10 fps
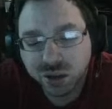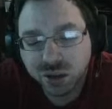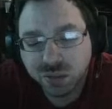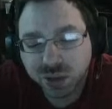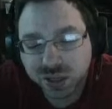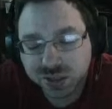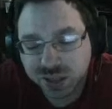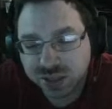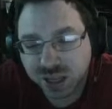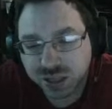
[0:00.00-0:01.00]
because
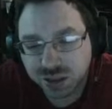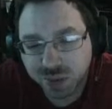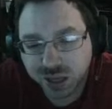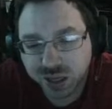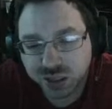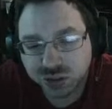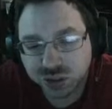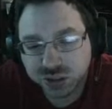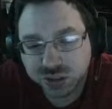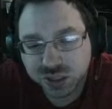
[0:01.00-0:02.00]
that's like the main
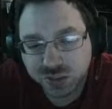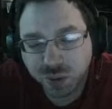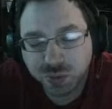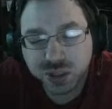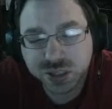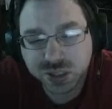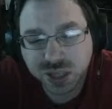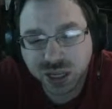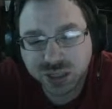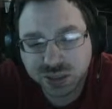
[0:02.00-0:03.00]
entrance. Because remember, this is
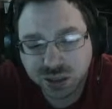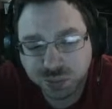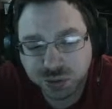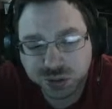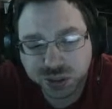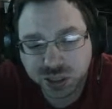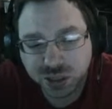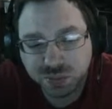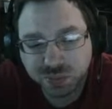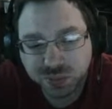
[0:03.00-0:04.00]
like a temple to
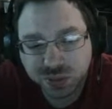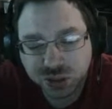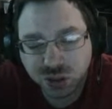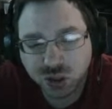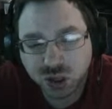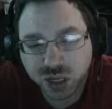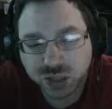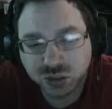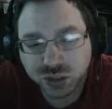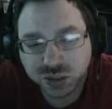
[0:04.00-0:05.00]
them, so their
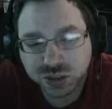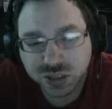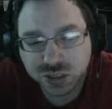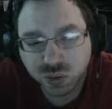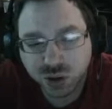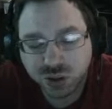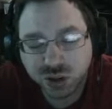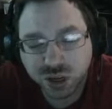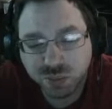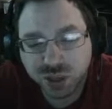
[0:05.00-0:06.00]
entrance is where they're
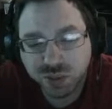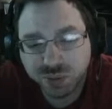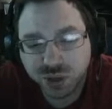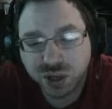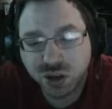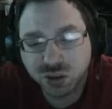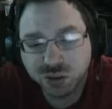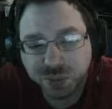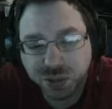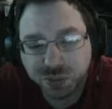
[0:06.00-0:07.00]
gonna be putting all their
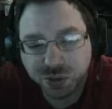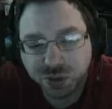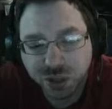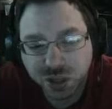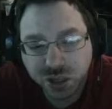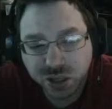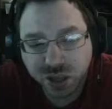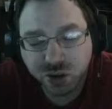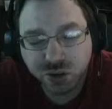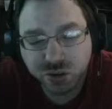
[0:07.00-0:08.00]
people. They
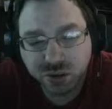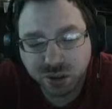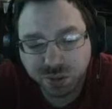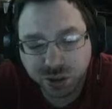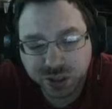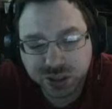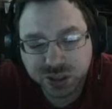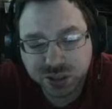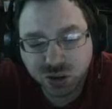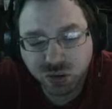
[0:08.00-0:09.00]
don't. I mean, this
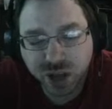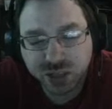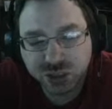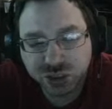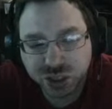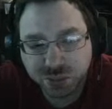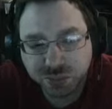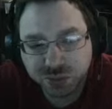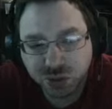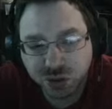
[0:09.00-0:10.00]
is a crashed ship,
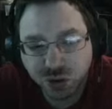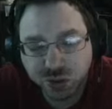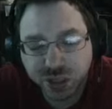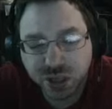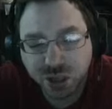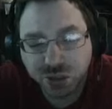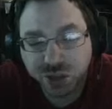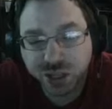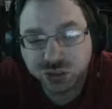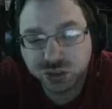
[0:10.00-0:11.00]
so the only other
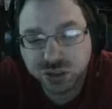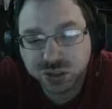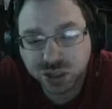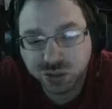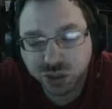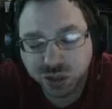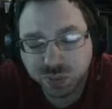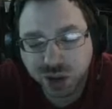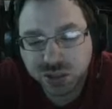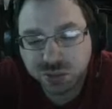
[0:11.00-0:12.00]
entrance that we could
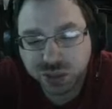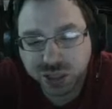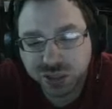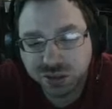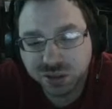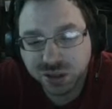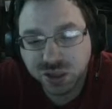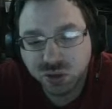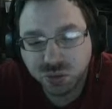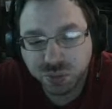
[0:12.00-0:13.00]
possibly get in
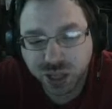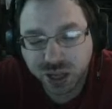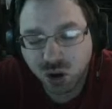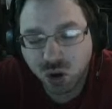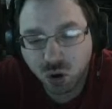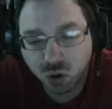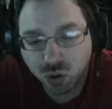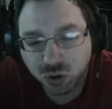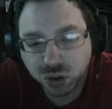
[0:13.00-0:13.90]
would be like a hole,